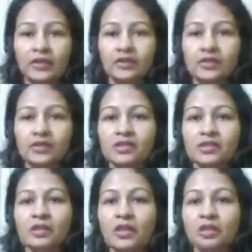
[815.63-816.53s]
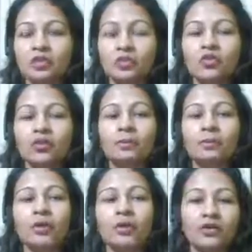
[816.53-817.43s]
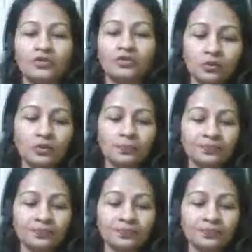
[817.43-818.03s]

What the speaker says: And this is a much more empowering view